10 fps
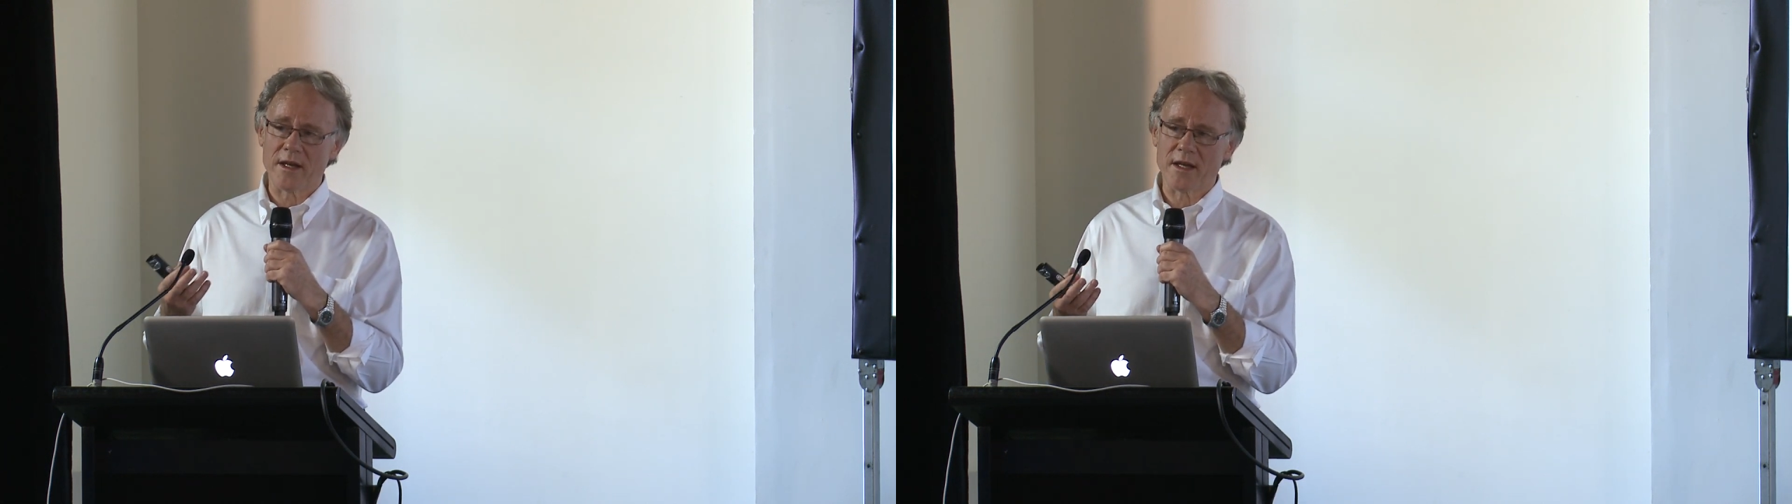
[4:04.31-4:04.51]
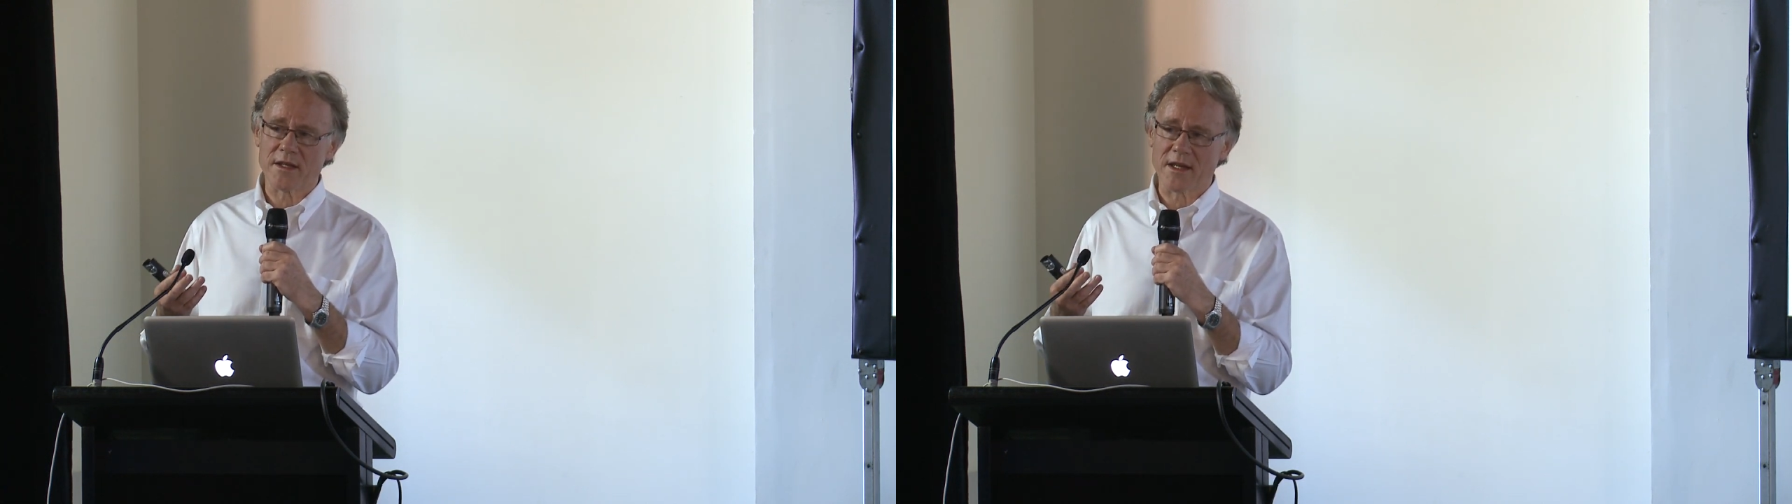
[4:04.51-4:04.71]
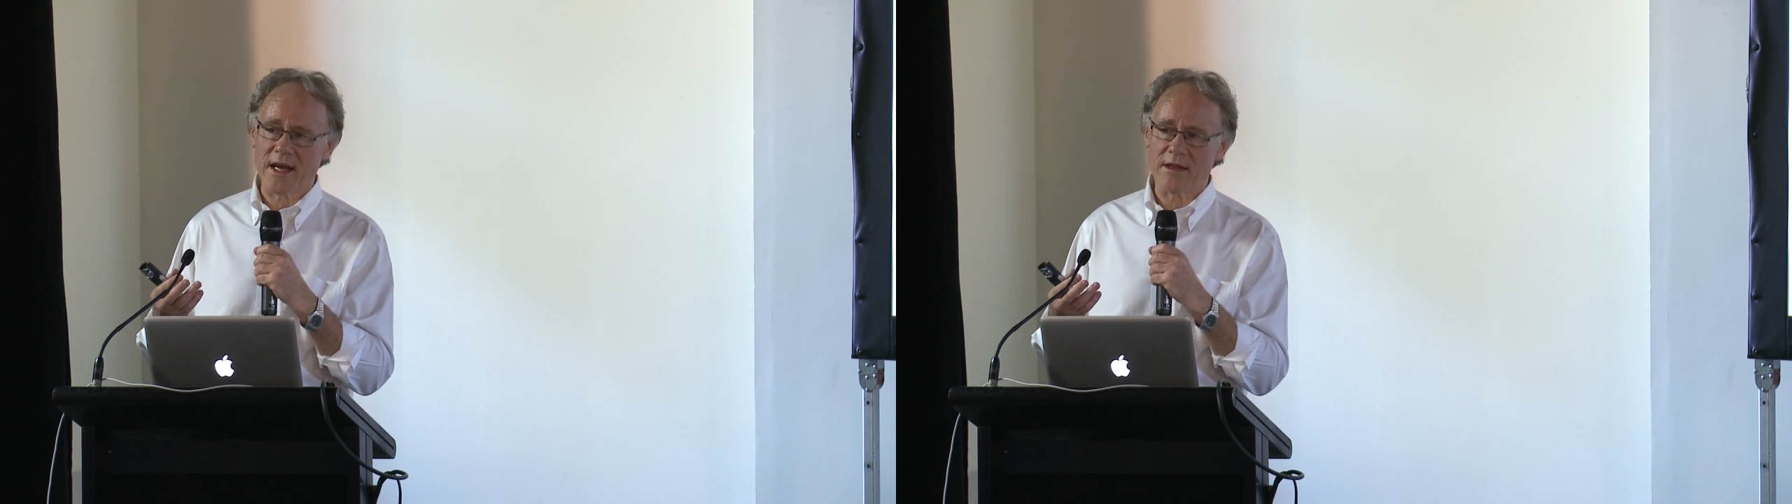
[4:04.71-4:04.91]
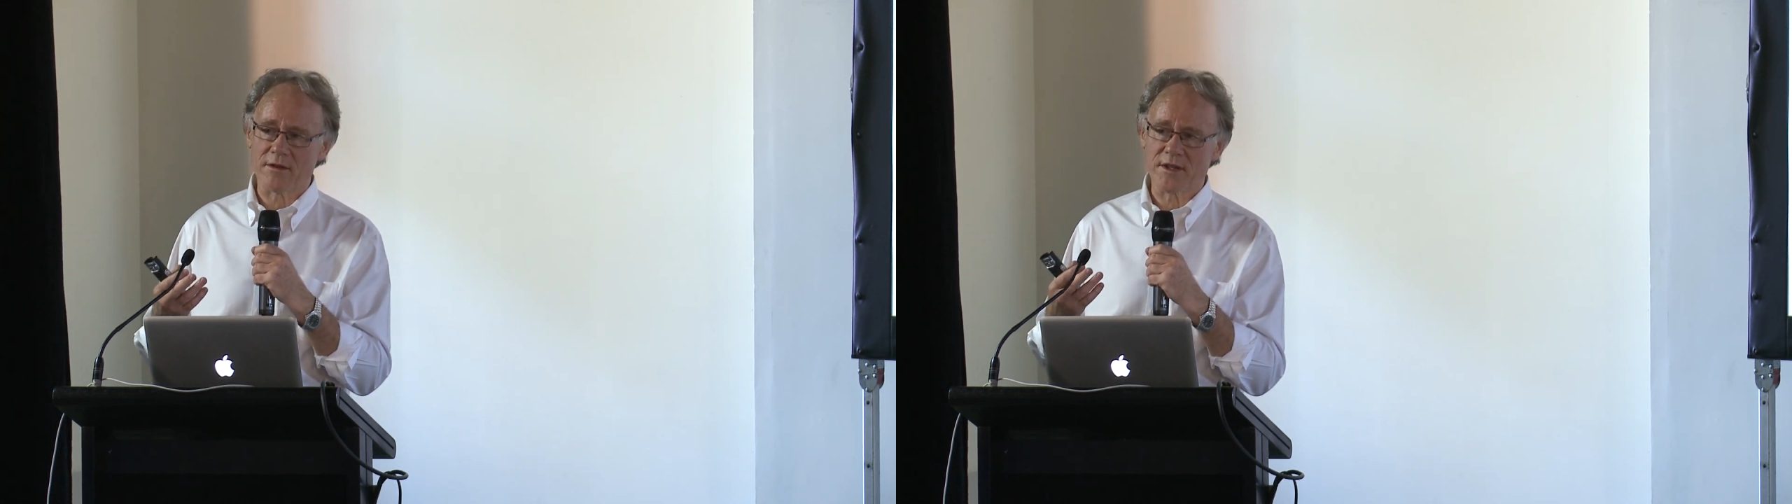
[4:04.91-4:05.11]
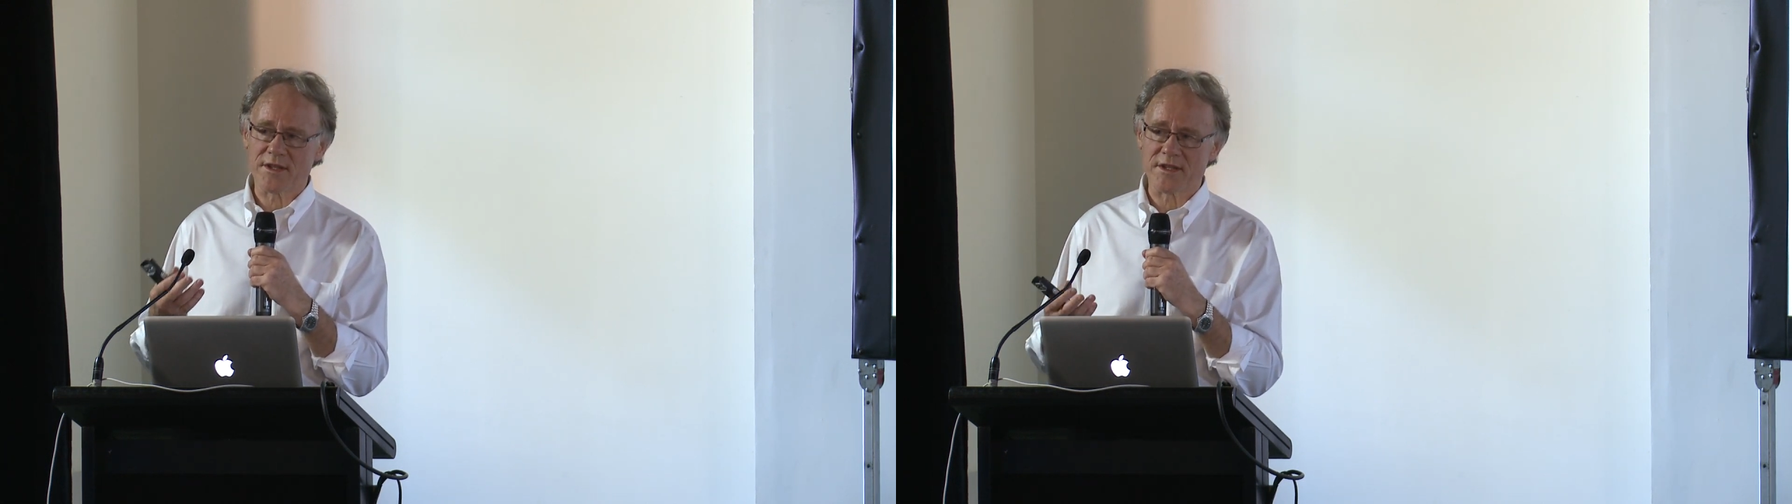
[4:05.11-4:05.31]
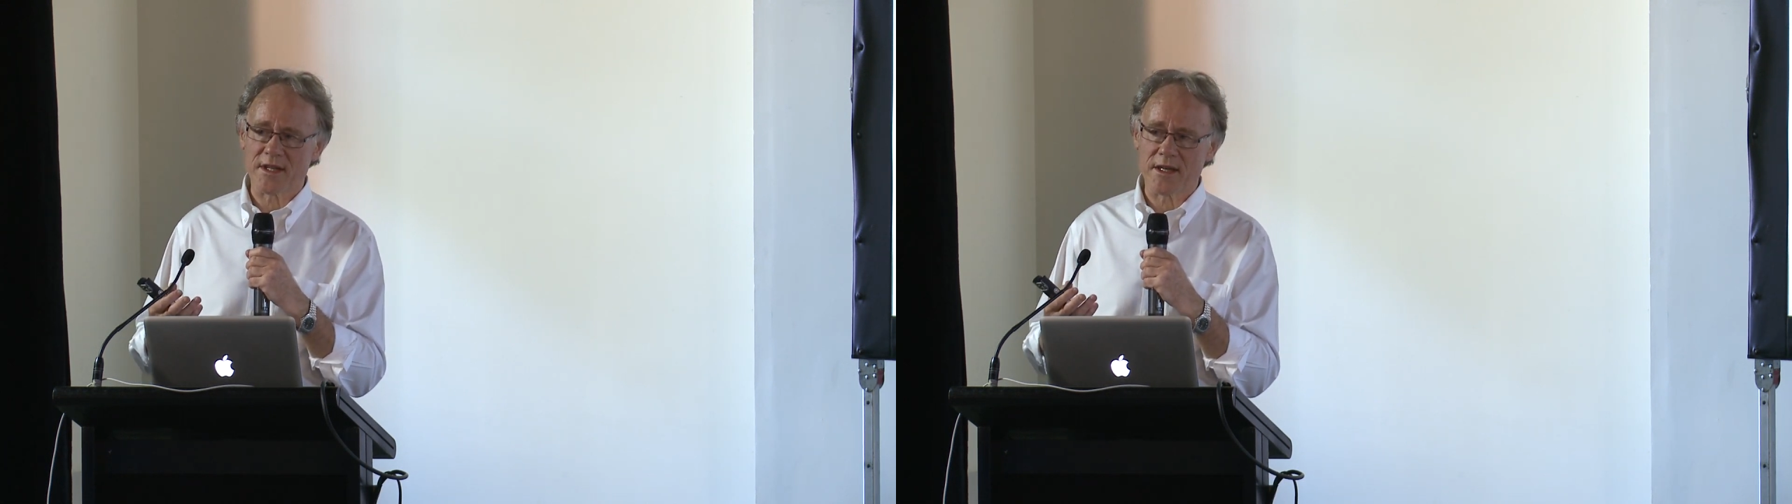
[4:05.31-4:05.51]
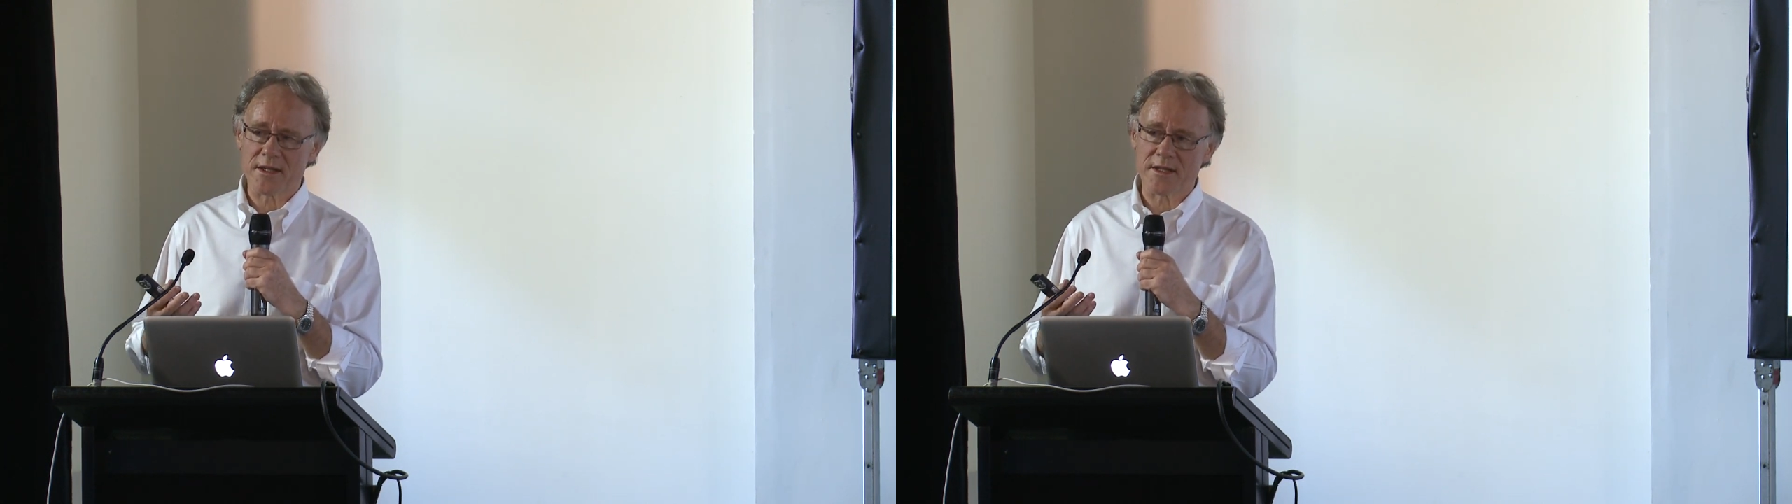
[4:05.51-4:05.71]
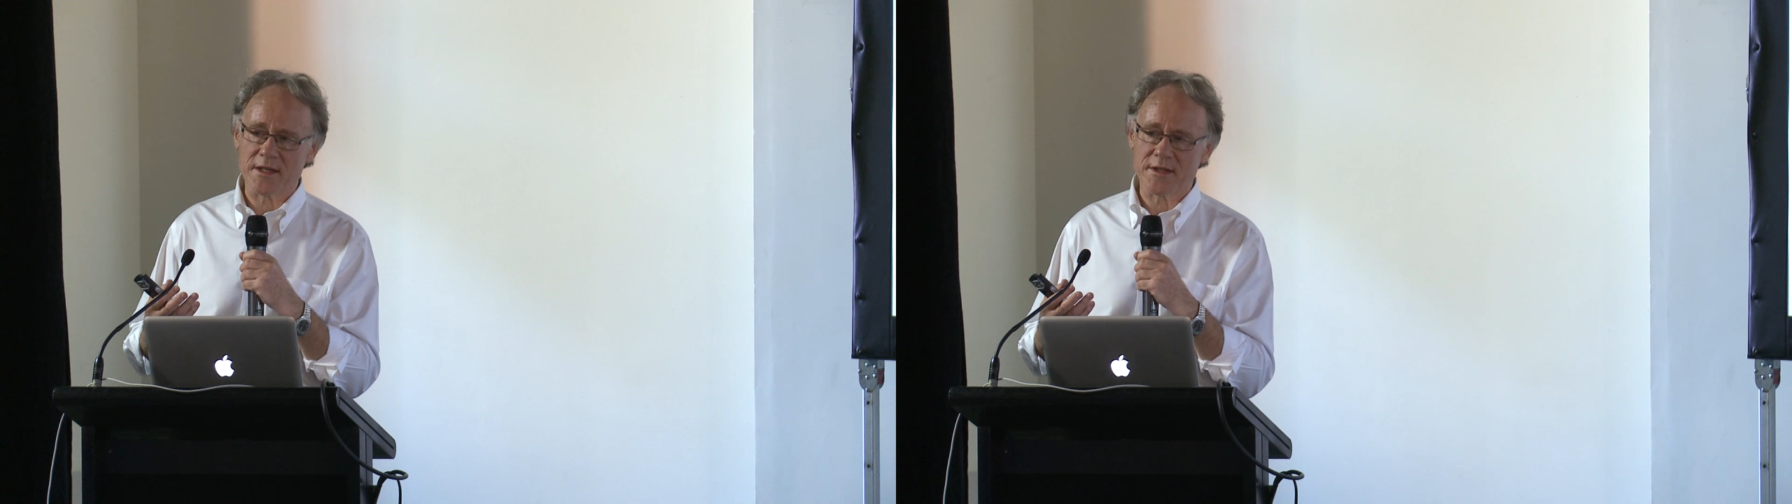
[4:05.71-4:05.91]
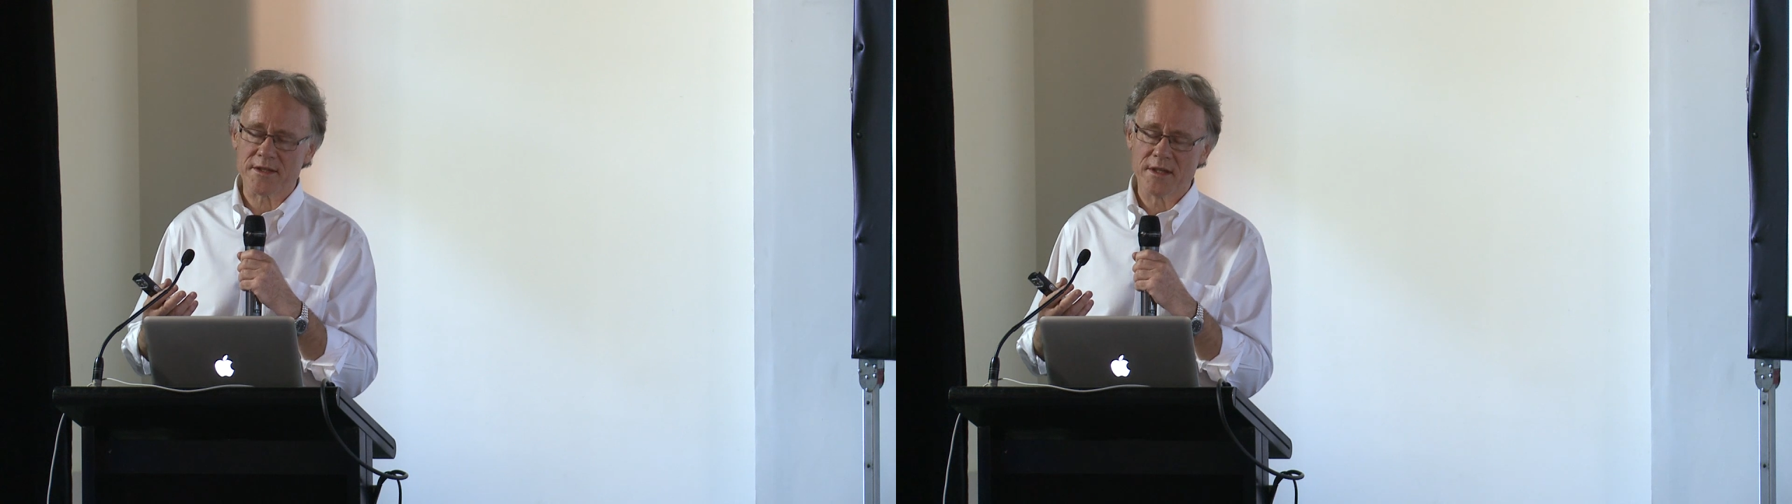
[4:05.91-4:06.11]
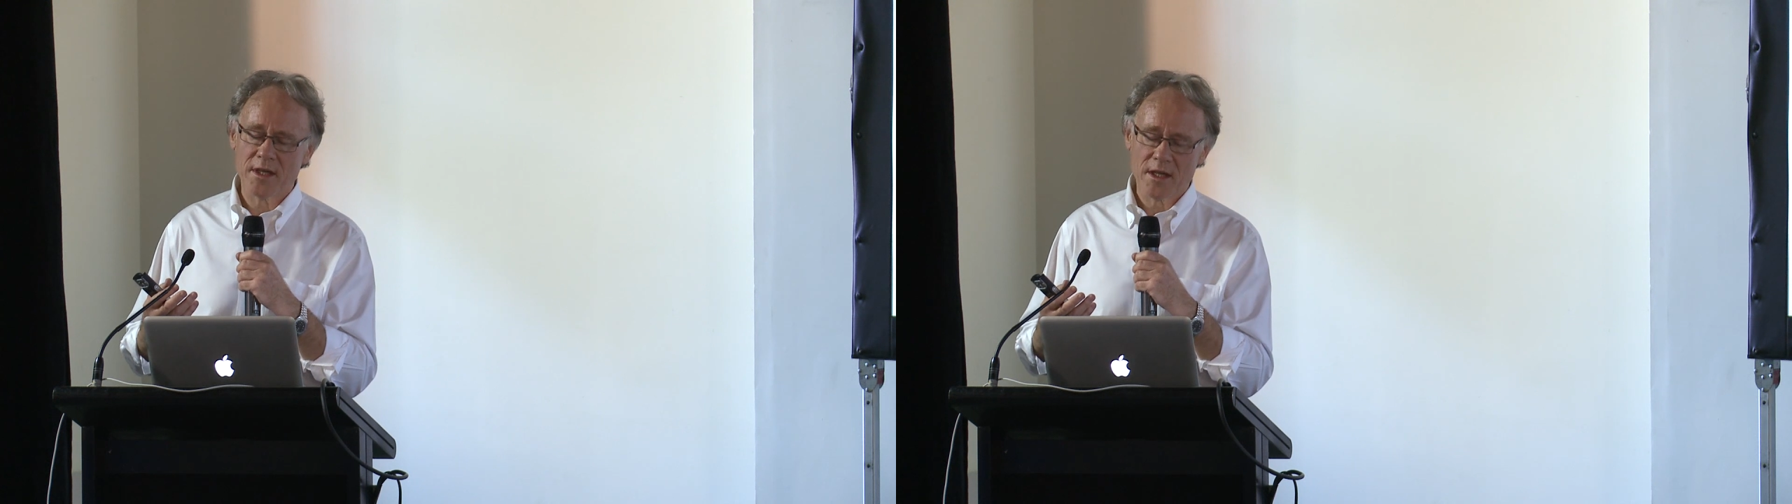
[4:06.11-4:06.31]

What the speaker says: and hunter-gatherer societies